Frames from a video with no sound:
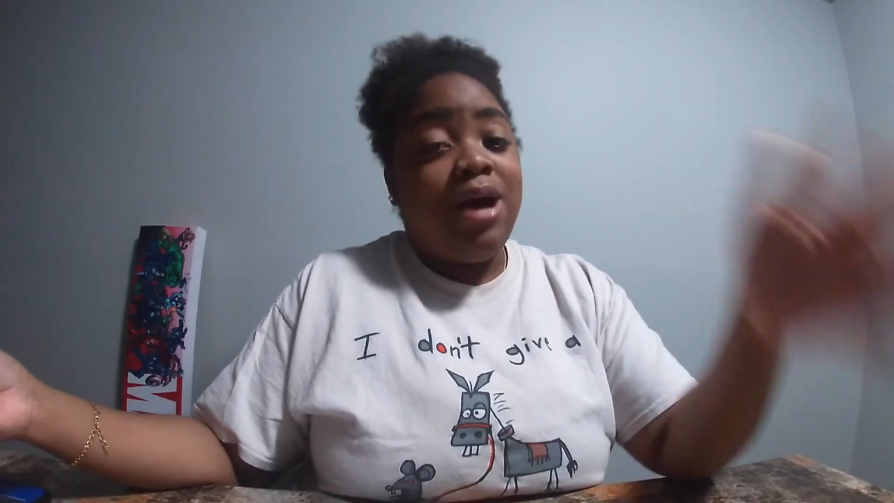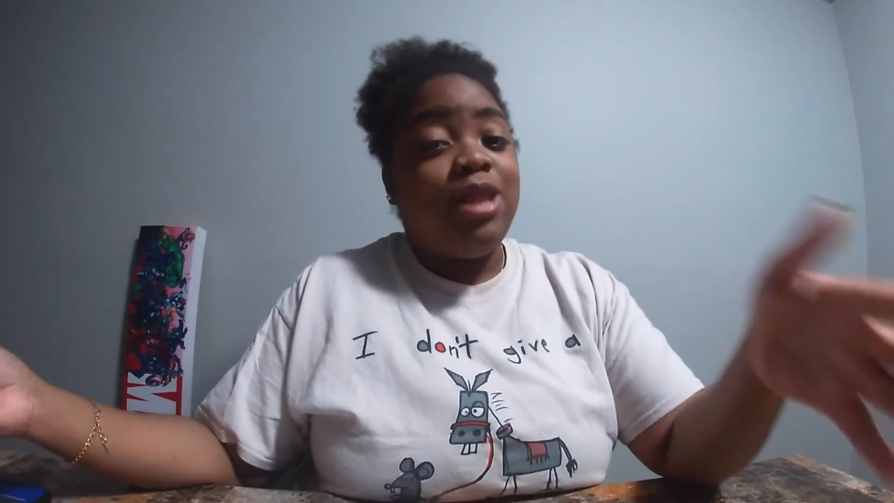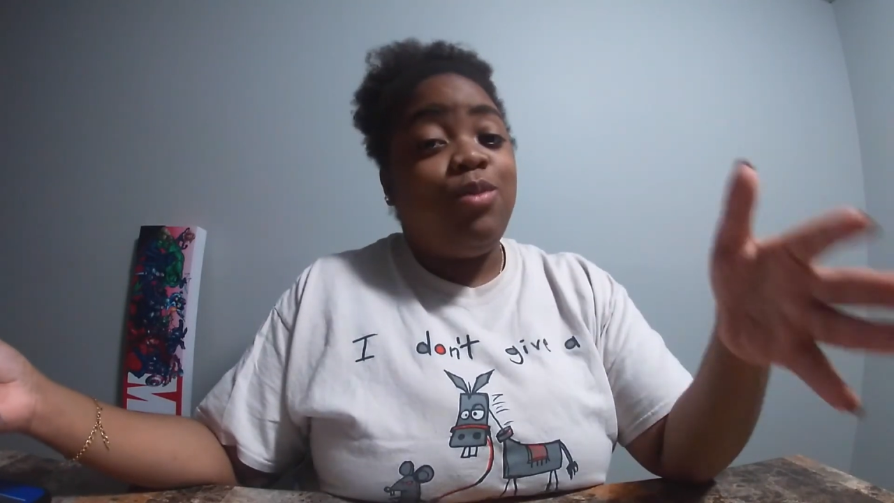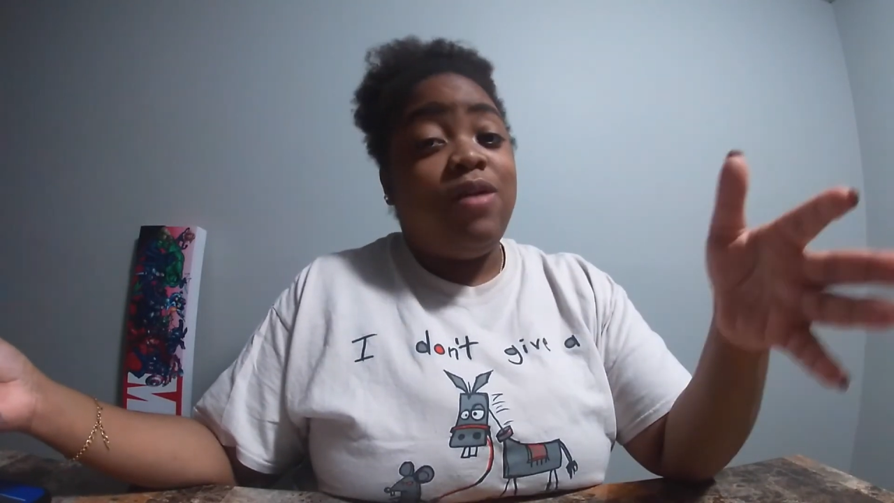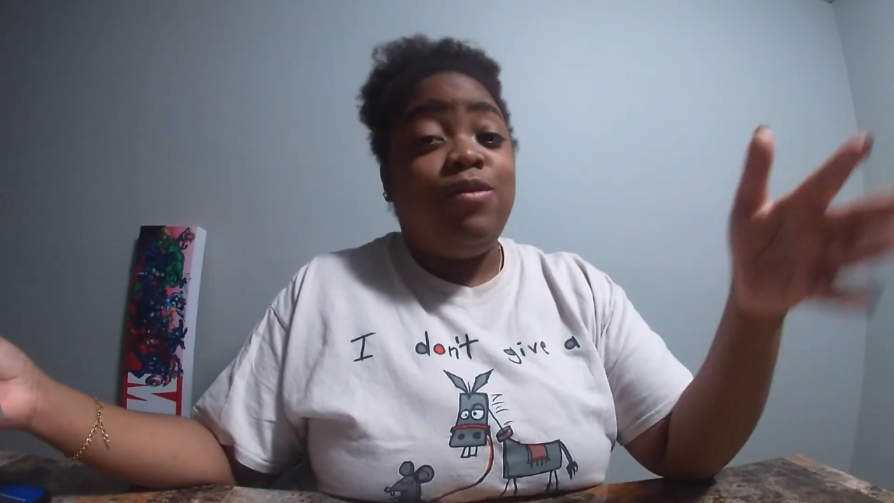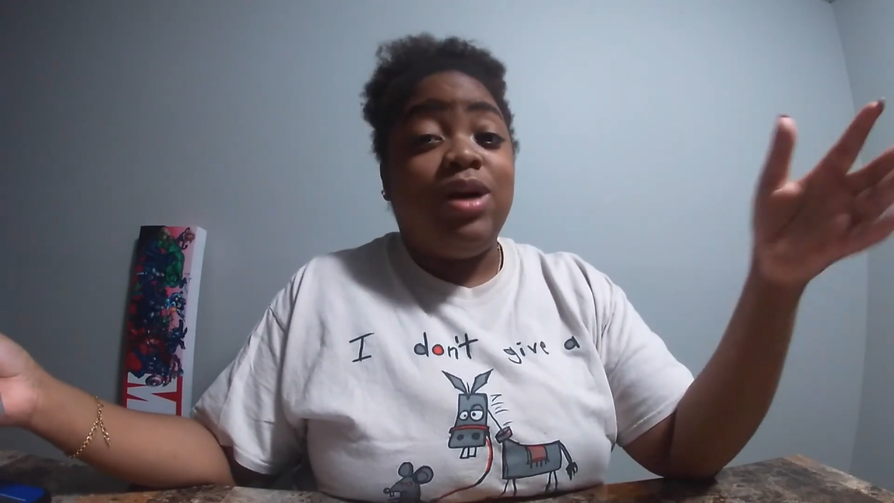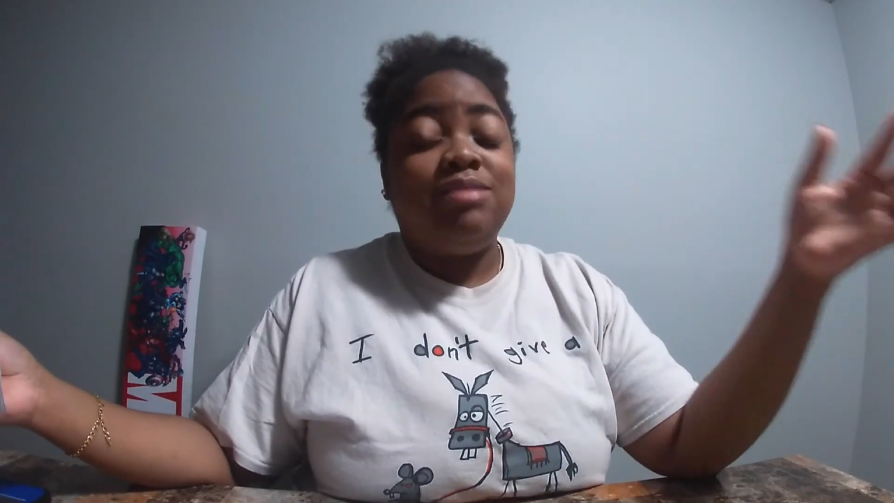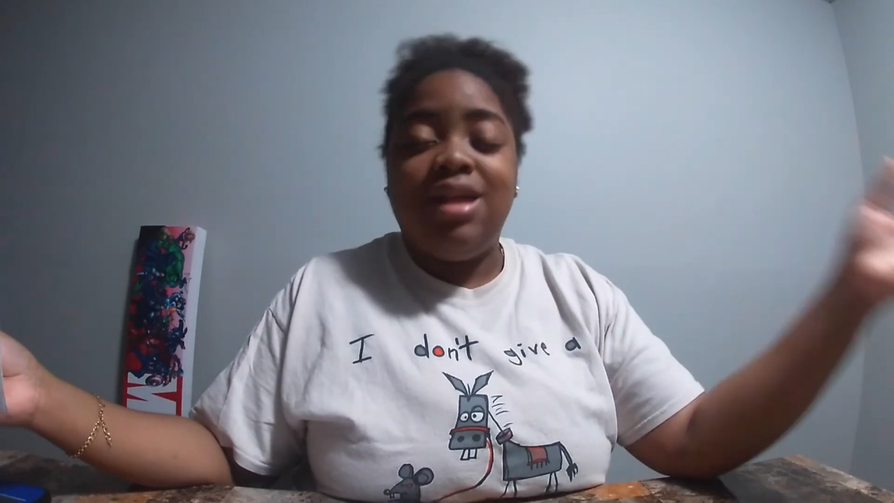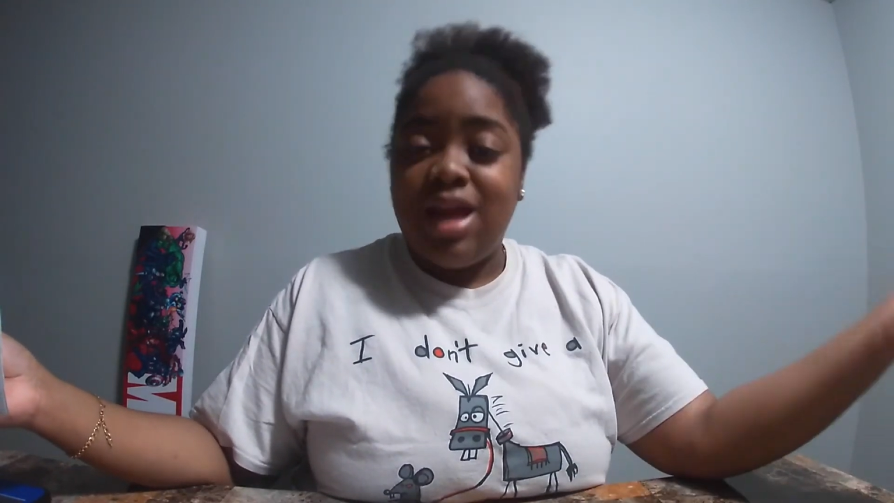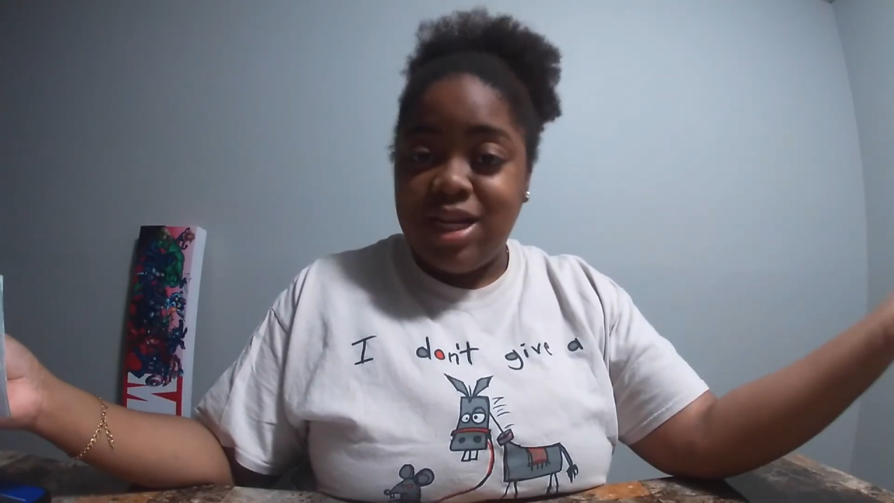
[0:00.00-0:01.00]
by the way, if you
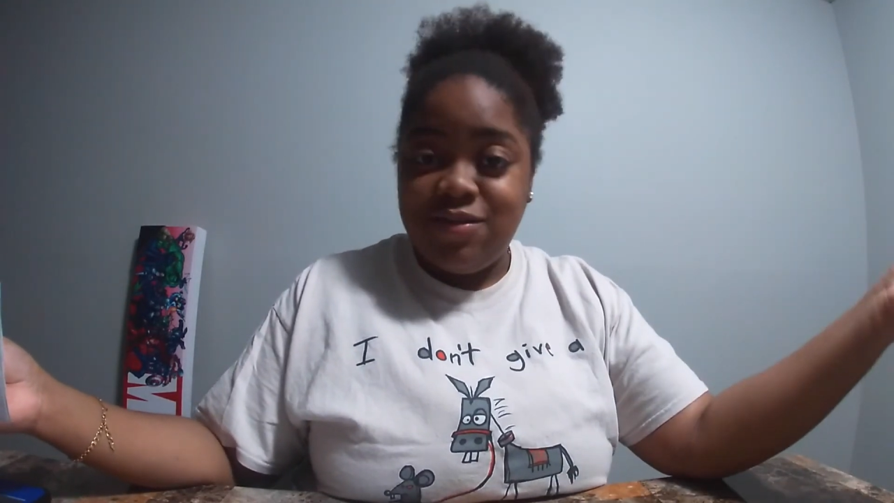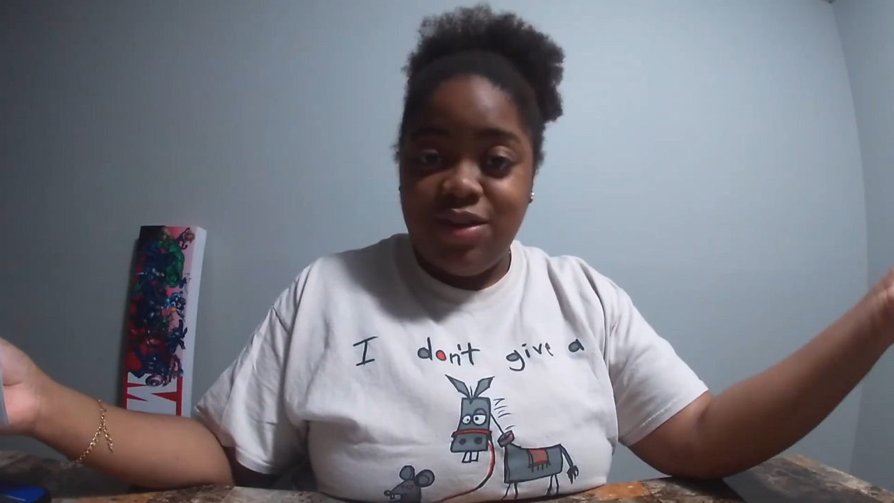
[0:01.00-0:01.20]
watched my last